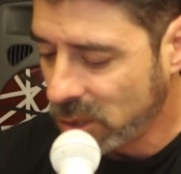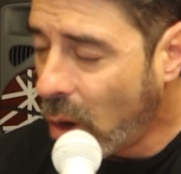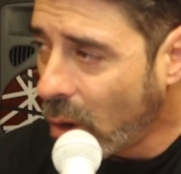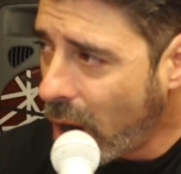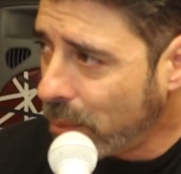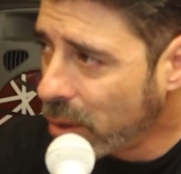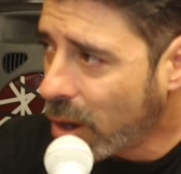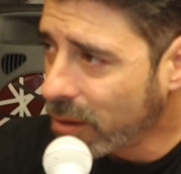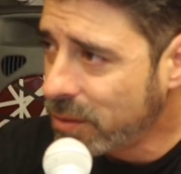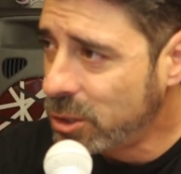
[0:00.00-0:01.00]
All right, but
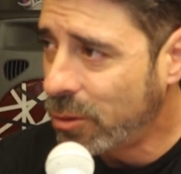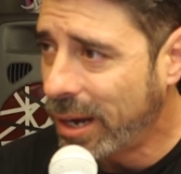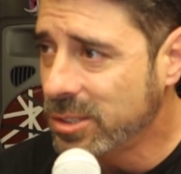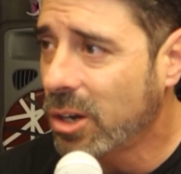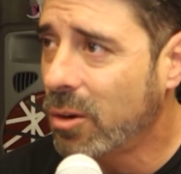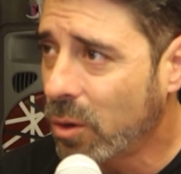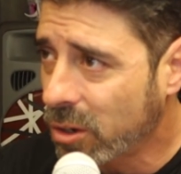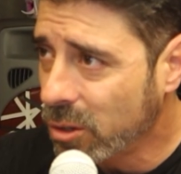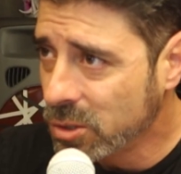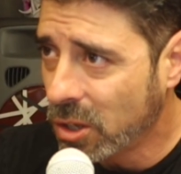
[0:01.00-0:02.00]
all of the trans
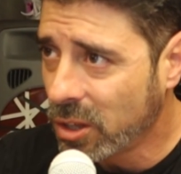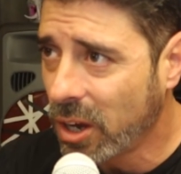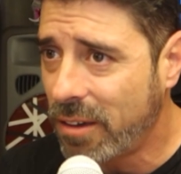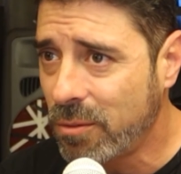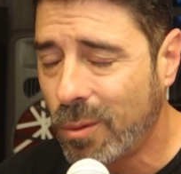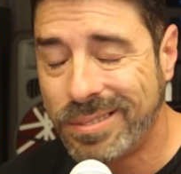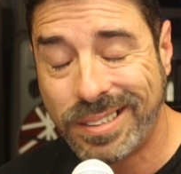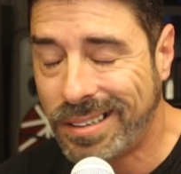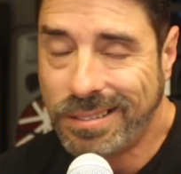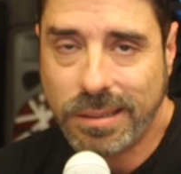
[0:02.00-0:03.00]
artwork goes on the left
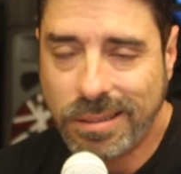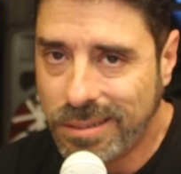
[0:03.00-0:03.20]
one.